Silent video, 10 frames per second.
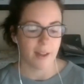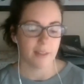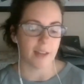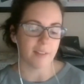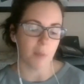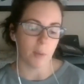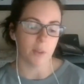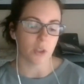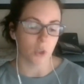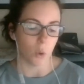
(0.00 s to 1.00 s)
That's why when
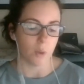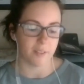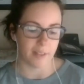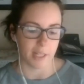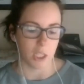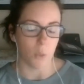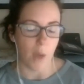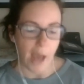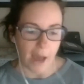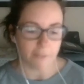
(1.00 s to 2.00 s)
you're goal setting, you
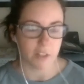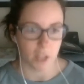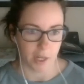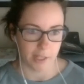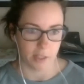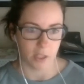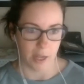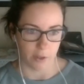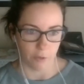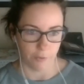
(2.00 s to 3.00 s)
have to tie it into how
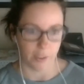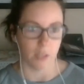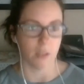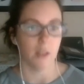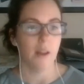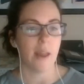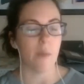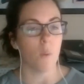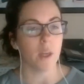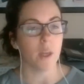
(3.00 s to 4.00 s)
you feel
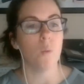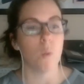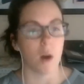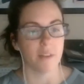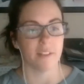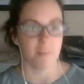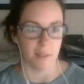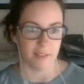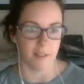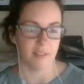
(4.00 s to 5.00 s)
and what you want this
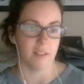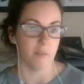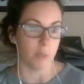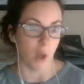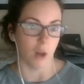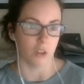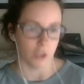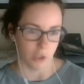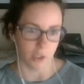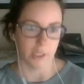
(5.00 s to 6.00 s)
business, this blog,
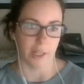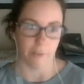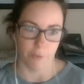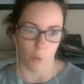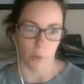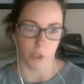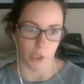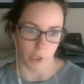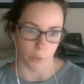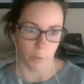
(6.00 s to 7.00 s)
to look like for
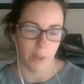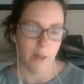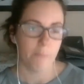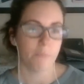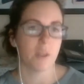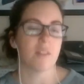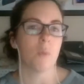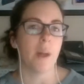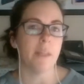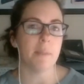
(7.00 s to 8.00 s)
you. Because
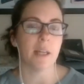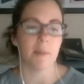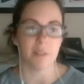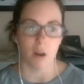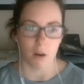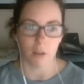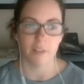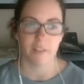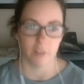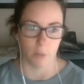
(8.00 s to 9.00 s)
when it becomes all
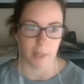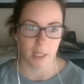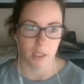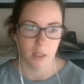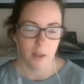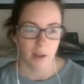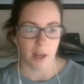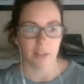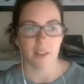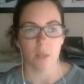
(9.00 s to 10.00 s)
consuming,
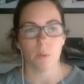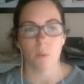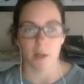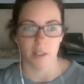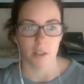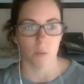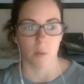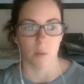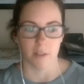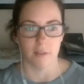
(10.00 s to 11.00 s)
I think we run into
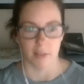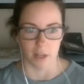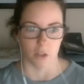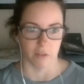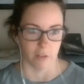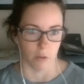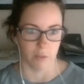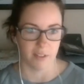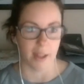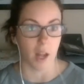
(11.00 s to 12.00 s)
red danger
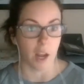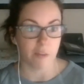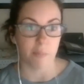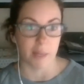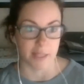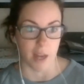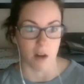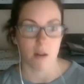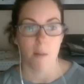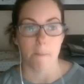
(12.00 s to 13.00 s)
zones. And I've been
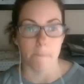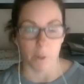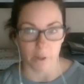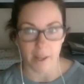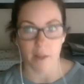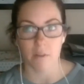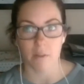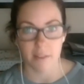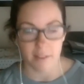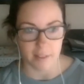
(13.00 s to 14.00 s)
there. Burnout
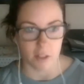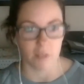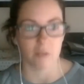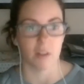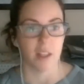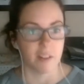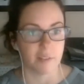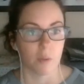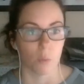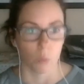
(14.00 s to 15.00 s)
in this industry
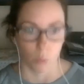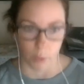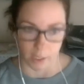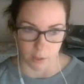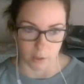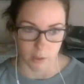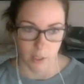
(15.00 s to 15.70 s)
is real.